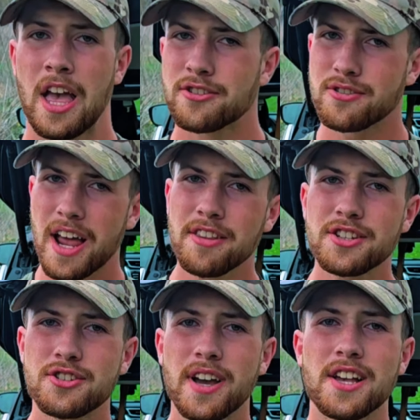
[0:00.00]
So now
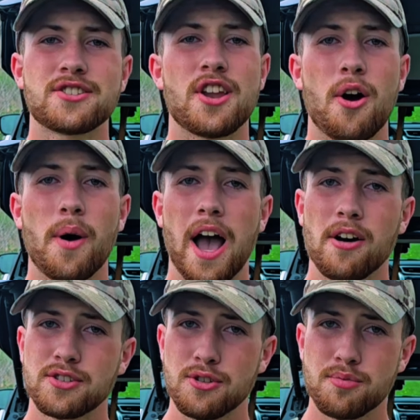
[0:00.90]
that you guys know
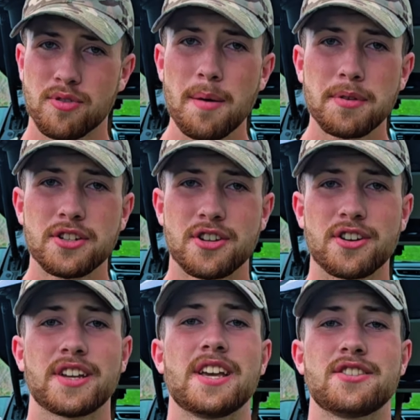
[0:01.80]
how to prep your
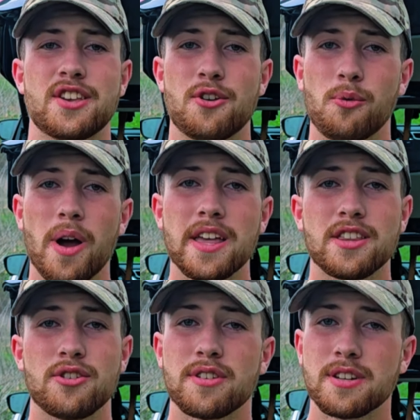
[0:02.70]
tourniquets in a way
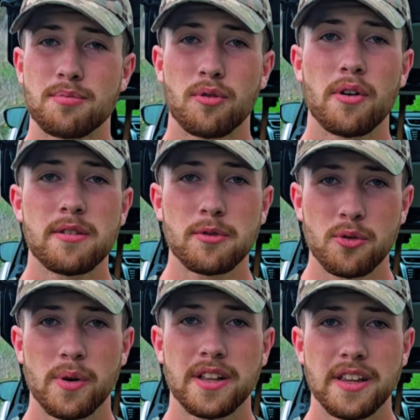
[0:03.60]
that you can deploy them
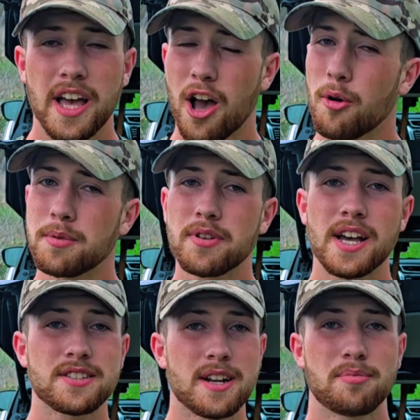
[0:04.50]
quickly, I hope you
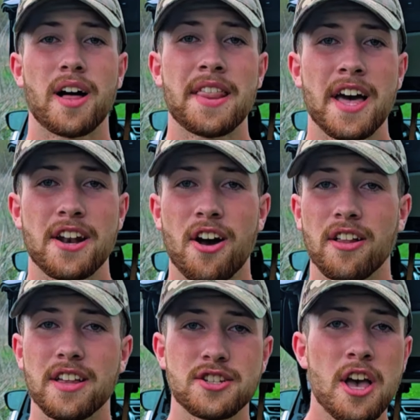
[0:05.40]
guys can apply that
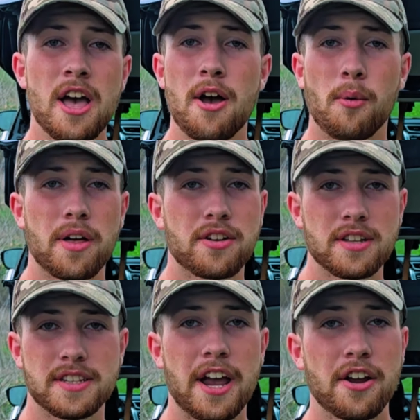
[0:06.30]
knowledge, whether
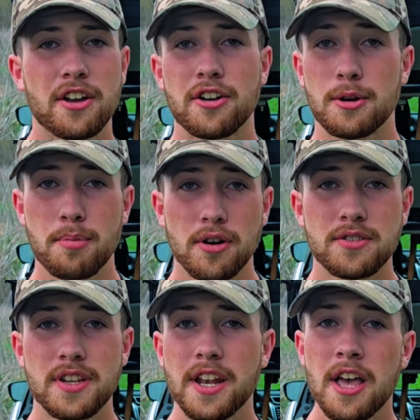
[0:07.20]
it's carrying on your
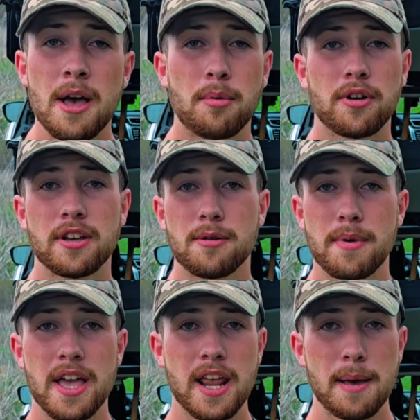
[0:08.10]
person, putting them
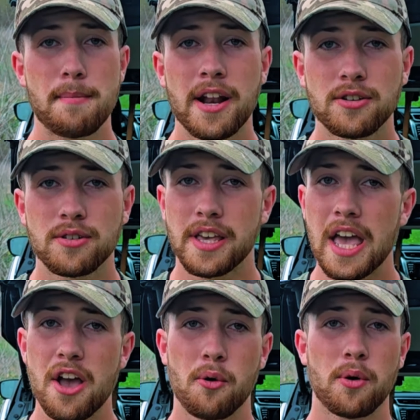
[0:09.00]
in a medical
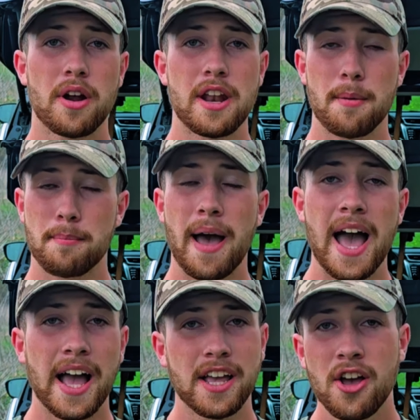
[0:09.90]
kit or in a
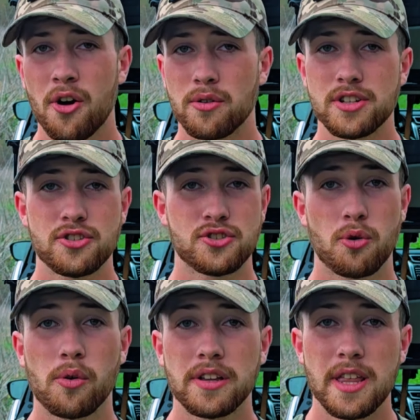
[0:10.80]
bag, or just
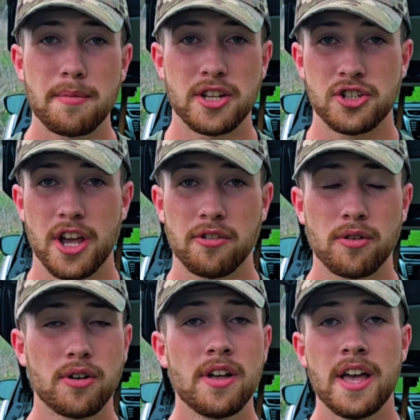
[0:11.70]
storing them in
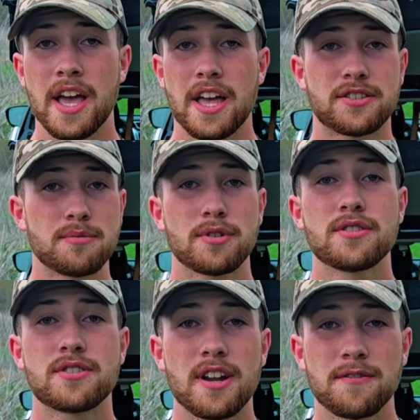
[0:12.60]
general. It's some good
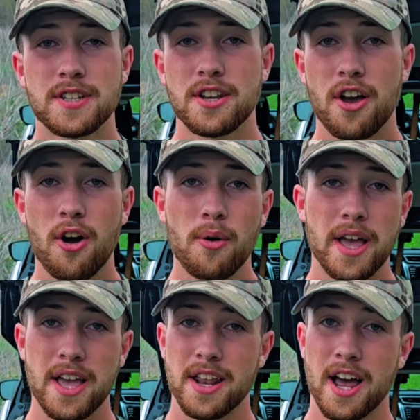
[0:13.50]
stuff to know,
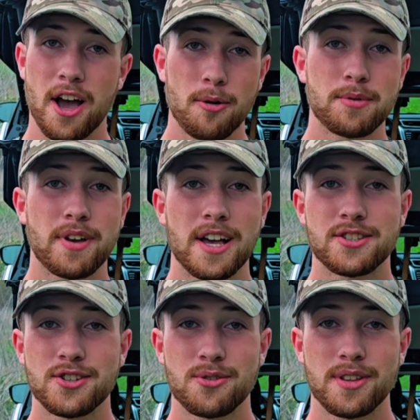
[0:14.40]
and I hope you guys
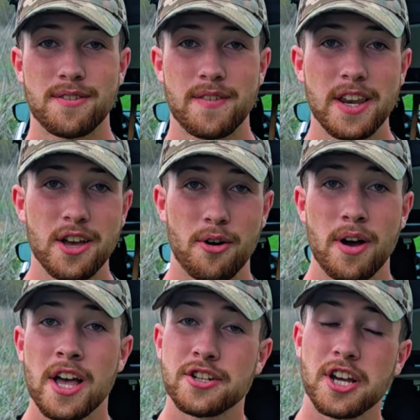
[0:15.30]
enjoyed the video.
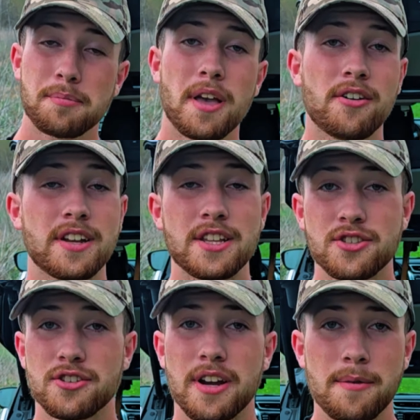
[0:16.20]
Check me out on
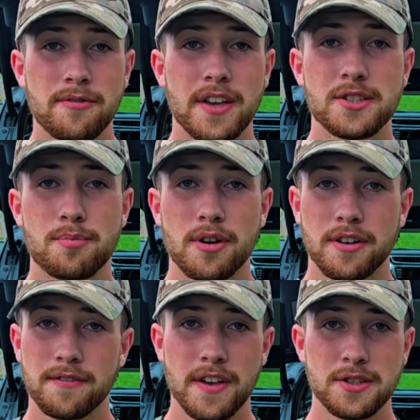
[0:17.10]
Instagram,
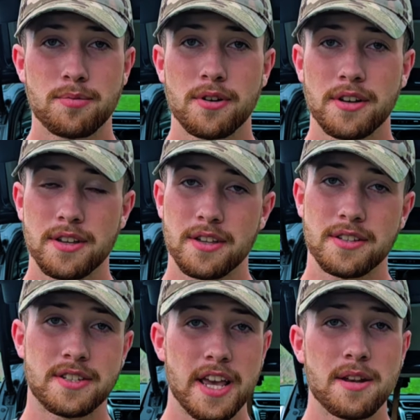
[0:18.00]
Facebook. Facebook
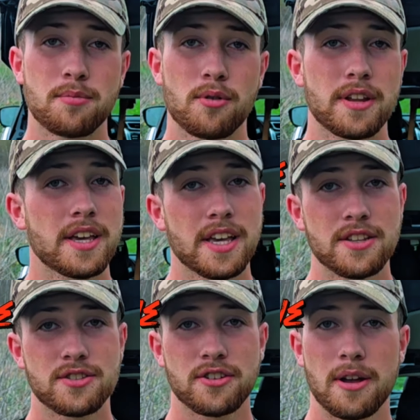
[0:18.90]
is Dayton Bornique.
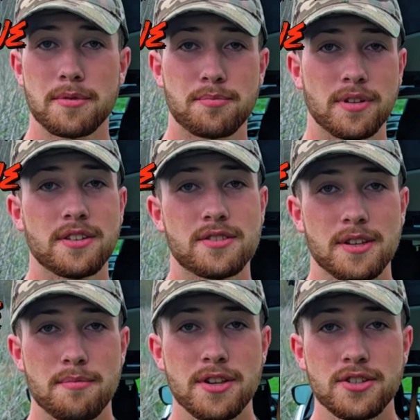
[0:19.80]
Instagram is
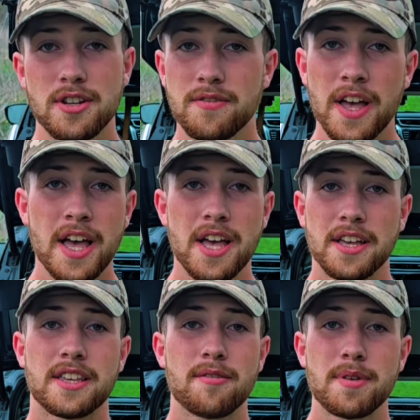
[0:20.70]
Ballistic Mischief.
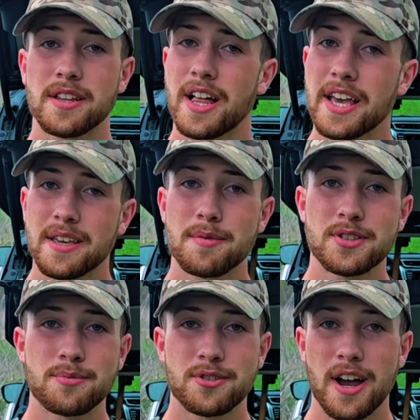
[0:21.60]
Give me a like, give me a
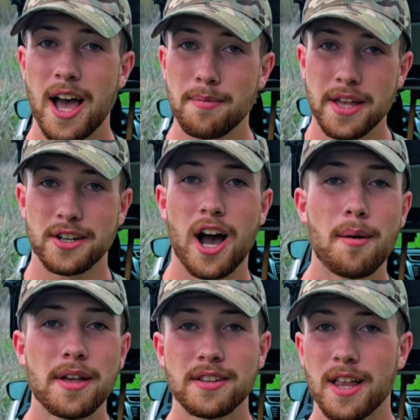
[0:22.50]
subscribe, and
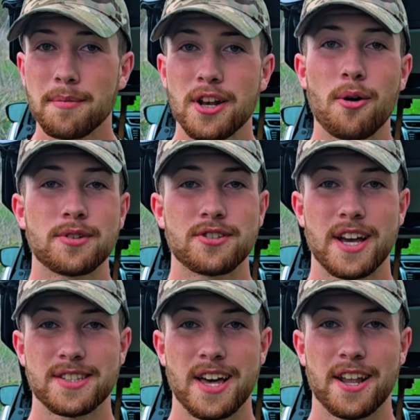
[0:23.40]
comment. Let me know what you
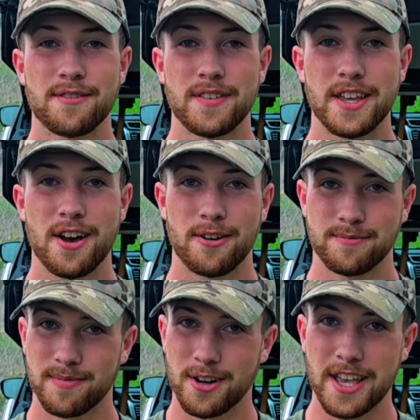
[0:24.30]
guys thought of the video.
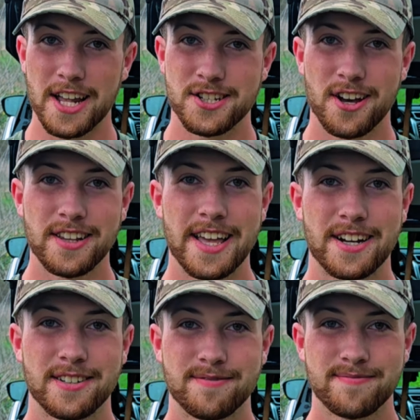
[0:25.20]
I'll catch y'all later.